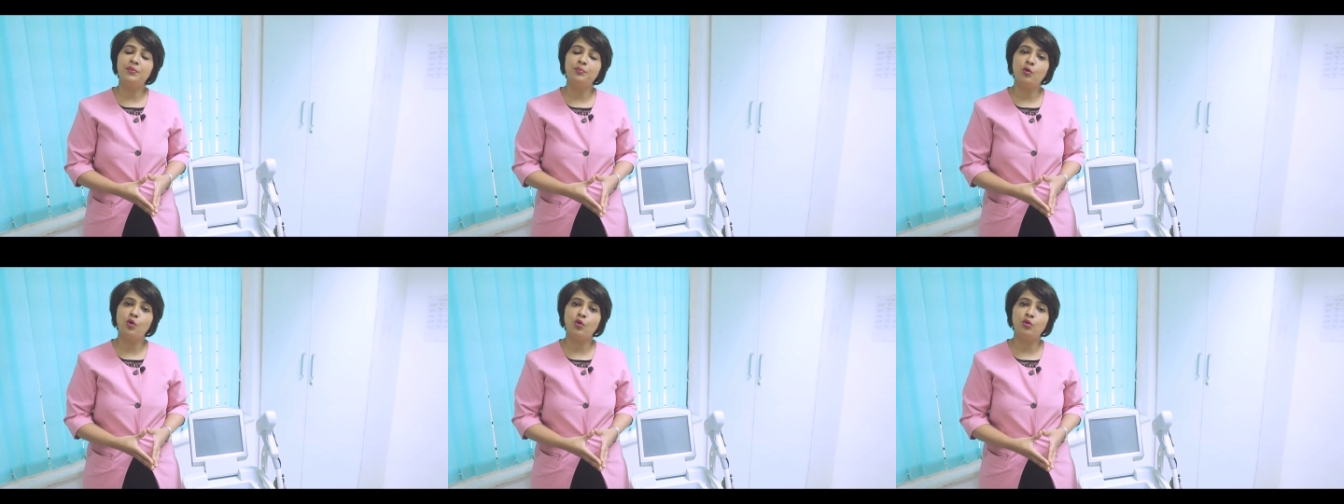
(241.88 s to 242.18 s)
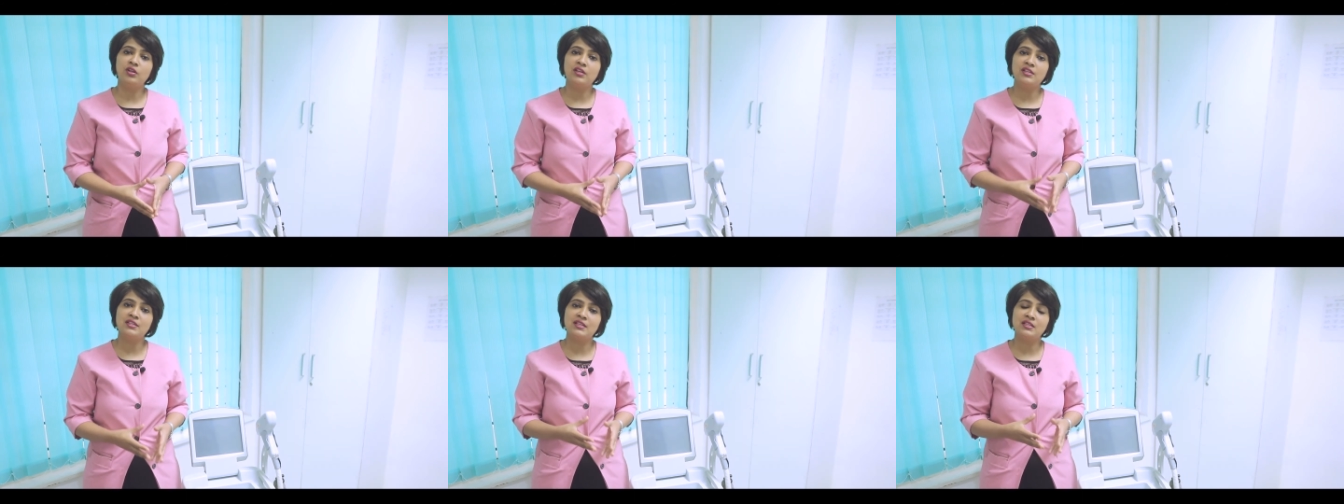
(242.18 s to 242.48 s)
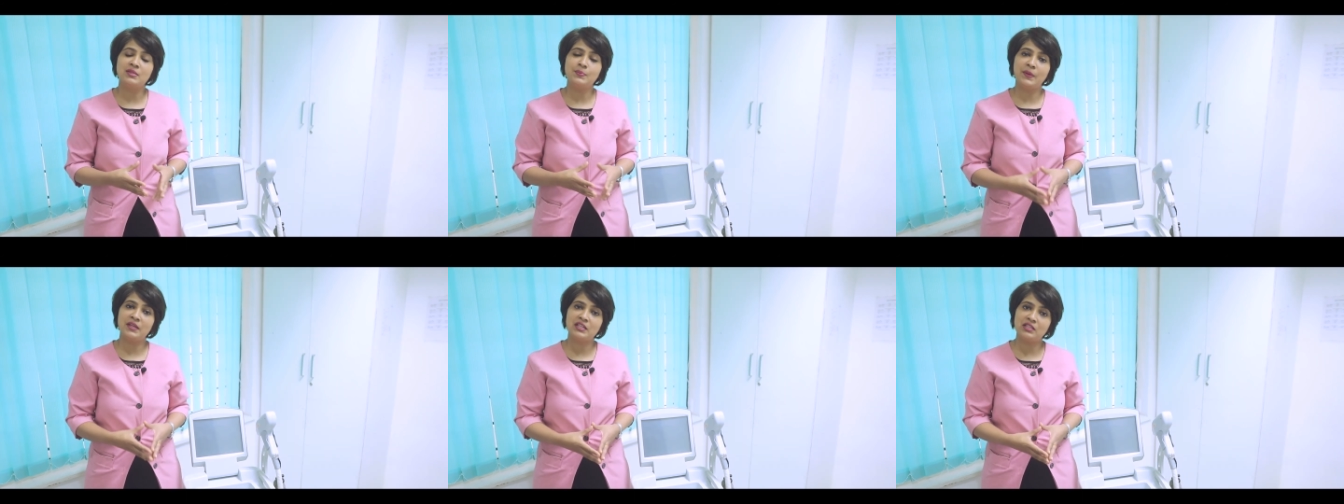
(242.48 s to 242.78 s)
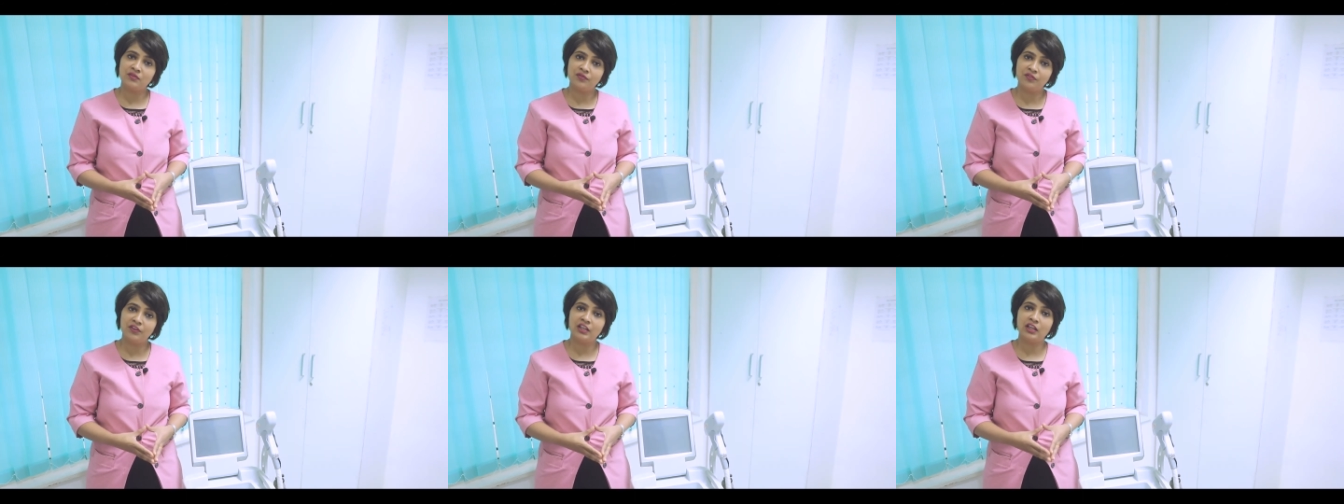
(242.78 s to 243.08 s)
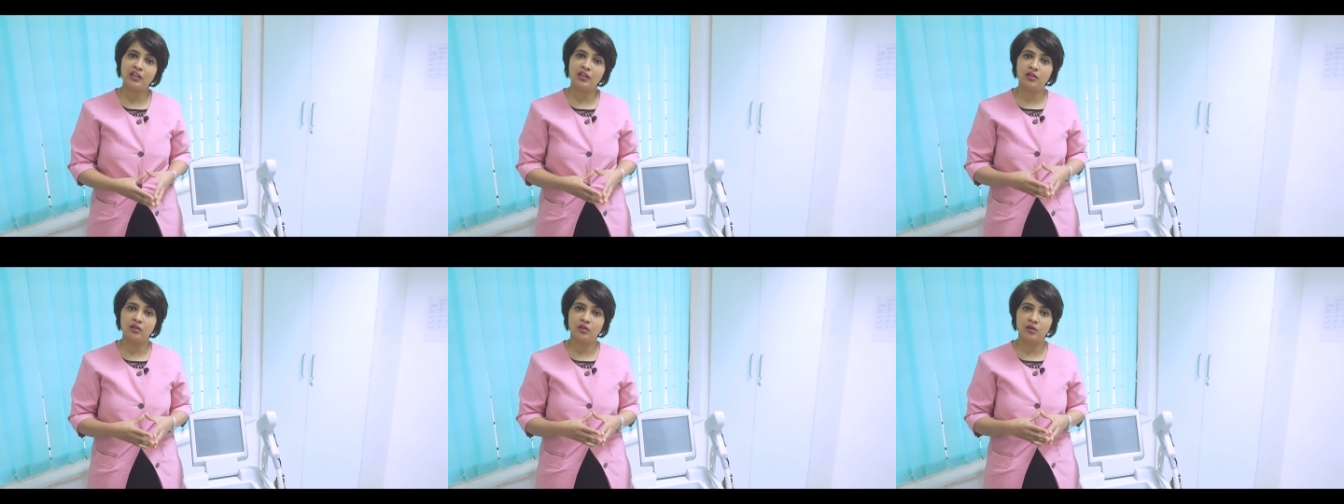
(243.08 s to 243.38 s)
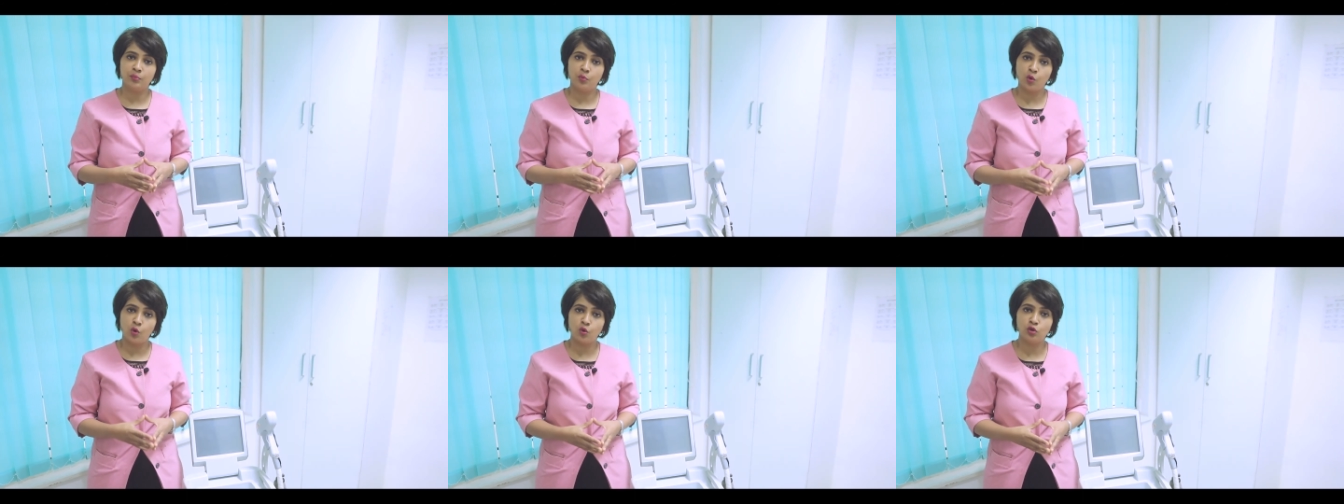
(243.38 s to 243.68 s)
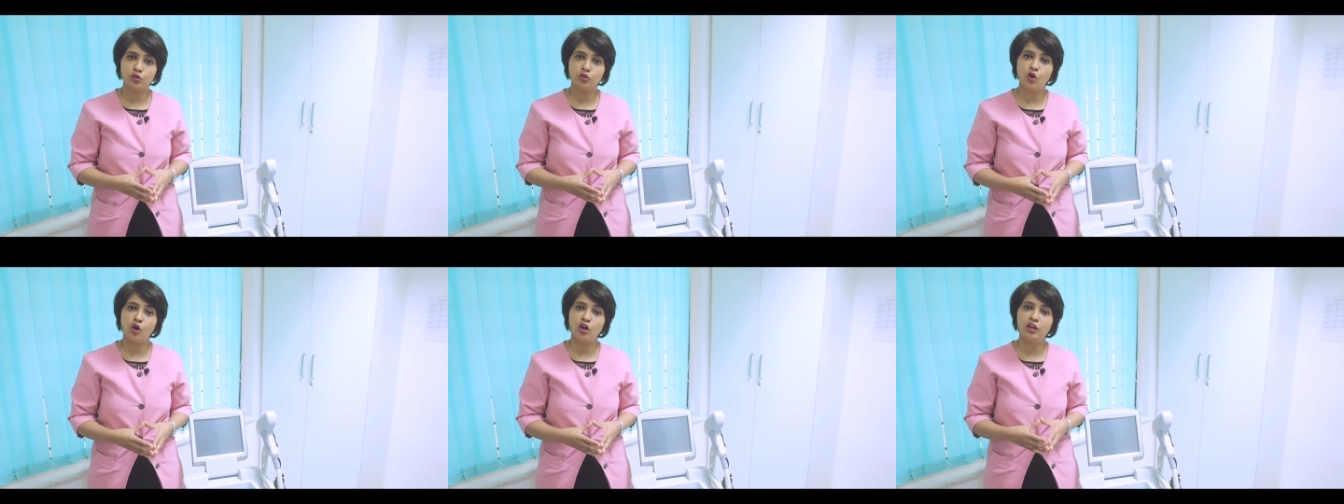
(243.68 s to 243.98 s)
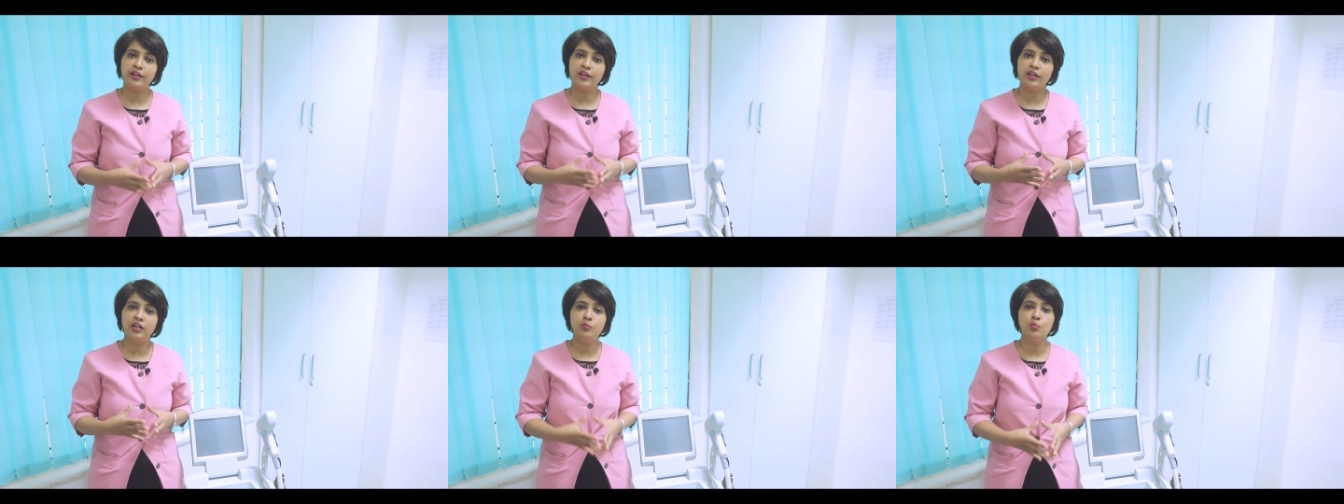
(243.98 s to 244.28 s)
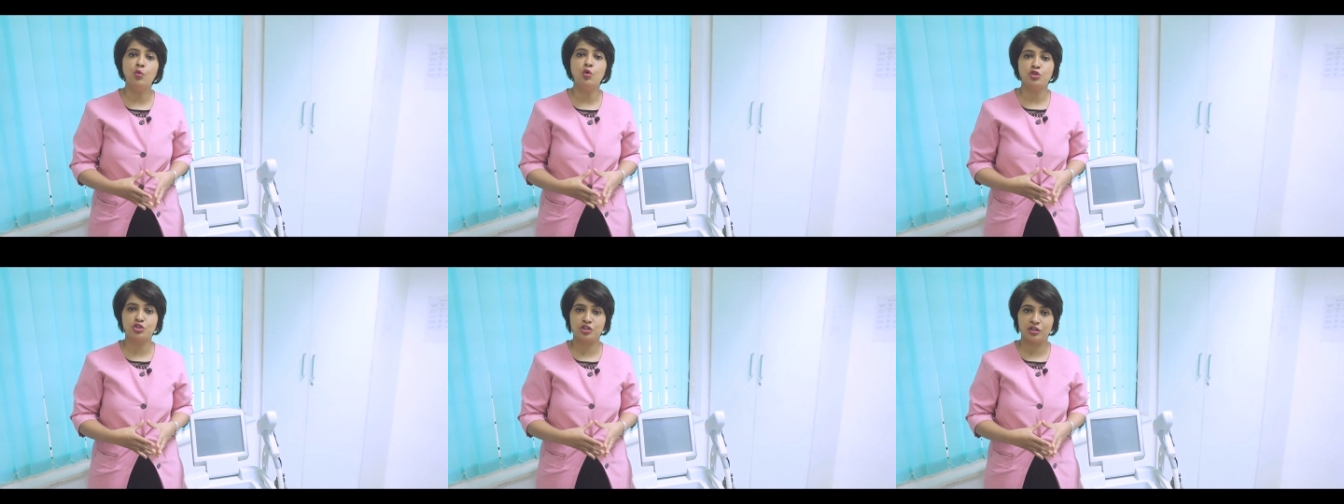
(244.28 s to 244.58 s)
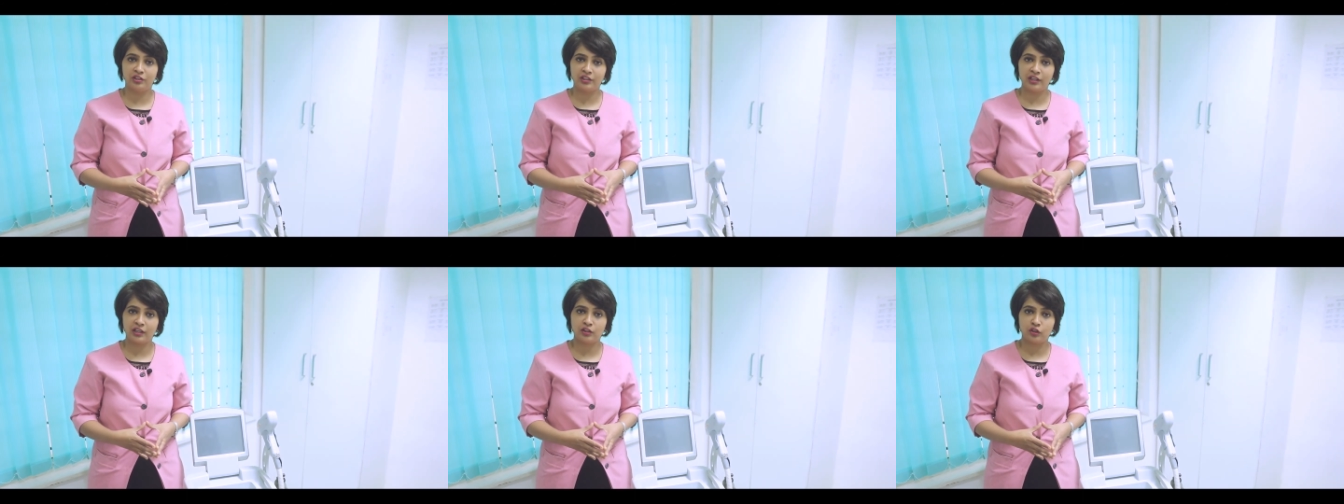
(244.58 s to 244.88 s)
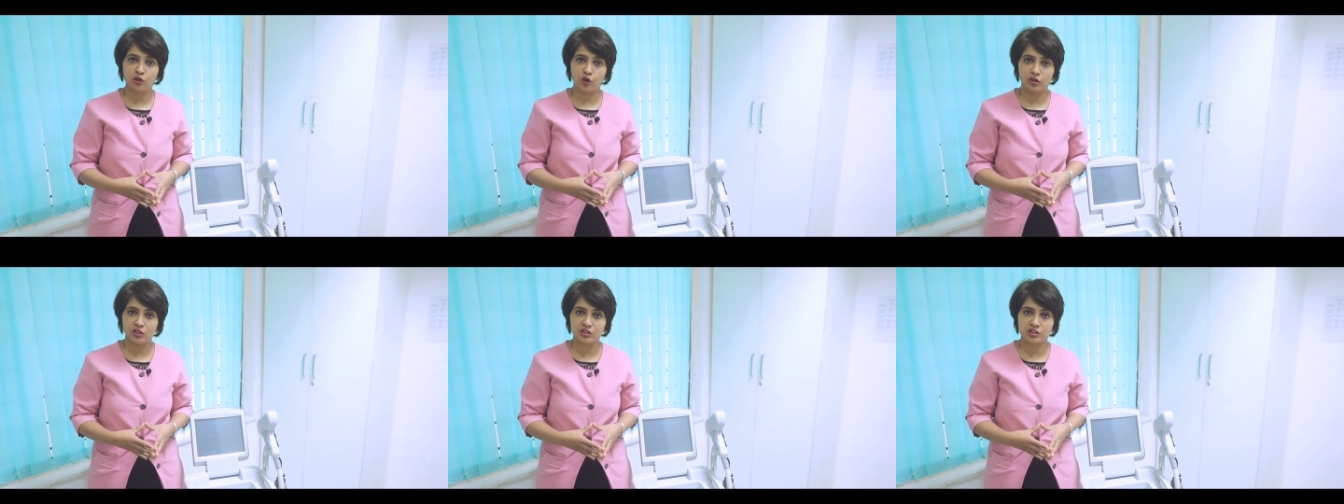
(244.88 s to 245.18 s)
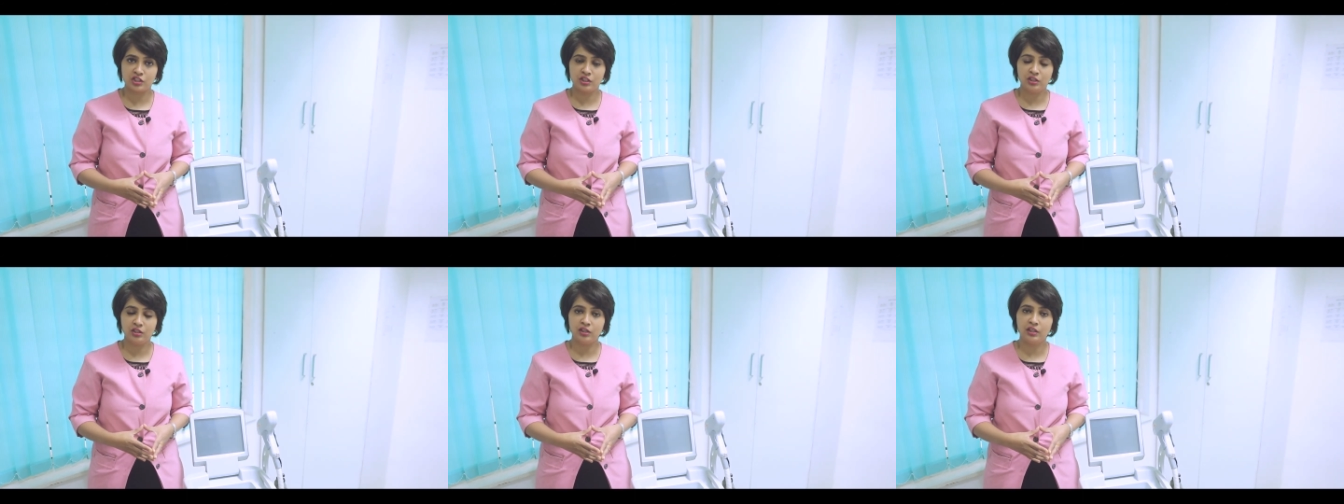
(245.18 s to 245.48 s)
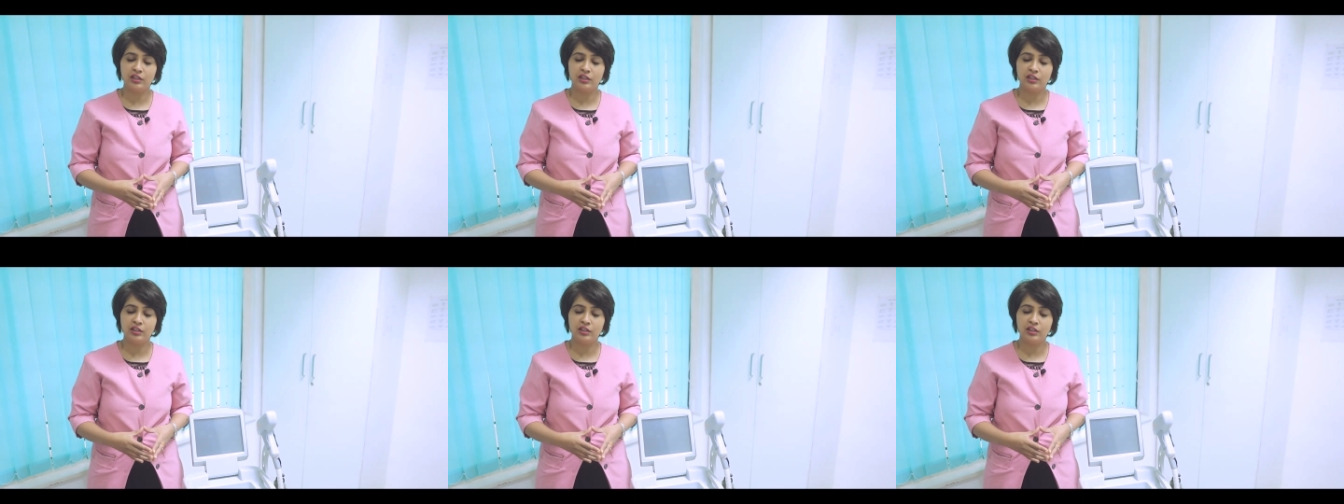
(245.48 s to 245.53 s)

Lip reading: mode is a specific mode called in motion technology.